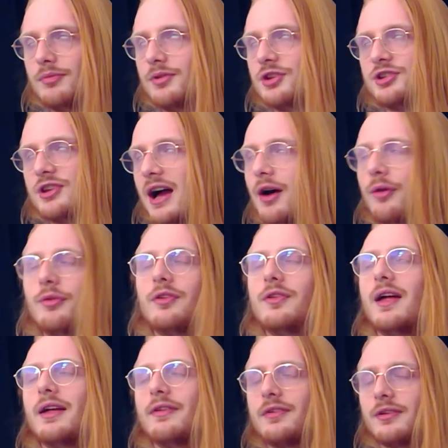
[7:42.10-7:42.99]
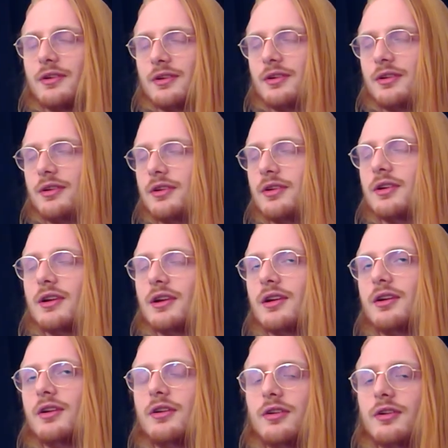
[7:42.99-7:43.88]
sound that
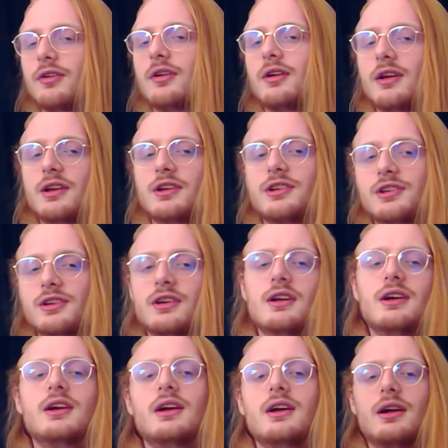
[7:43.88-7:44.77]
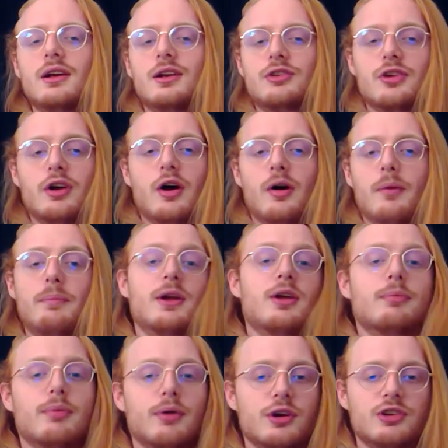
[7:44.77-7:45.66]
y is. So pick
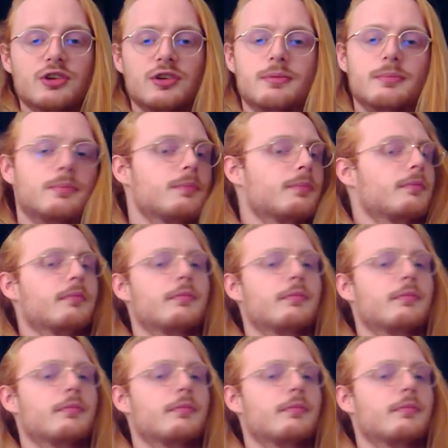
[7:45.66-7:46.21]
your poison.